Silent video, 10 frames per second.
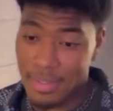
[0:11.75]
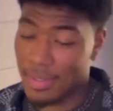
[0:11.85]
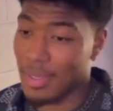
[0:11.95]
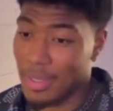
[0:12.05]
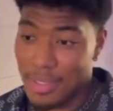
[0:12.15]

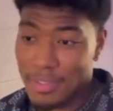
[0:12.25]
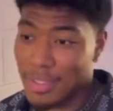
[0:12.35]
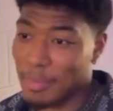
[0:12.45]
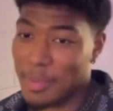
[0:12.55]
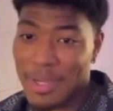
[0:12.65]
I
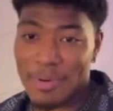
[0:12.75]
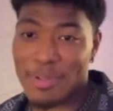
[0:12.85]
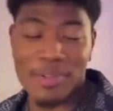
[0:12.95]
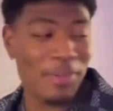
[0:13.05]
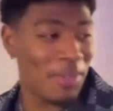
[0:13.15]

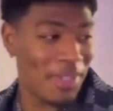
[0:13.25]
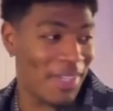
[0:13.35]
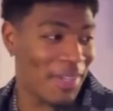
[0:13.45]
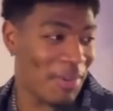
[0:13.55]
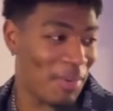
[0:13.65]
guess for
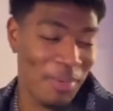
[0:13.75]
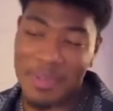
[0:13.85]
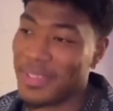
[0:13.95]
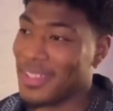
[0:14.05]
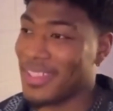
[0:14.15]
really both
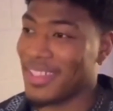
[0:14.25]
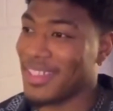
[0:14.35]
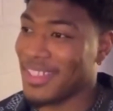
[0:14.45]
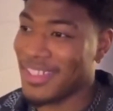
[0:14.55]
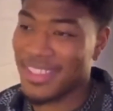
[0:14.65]
sides, you don't really hurt,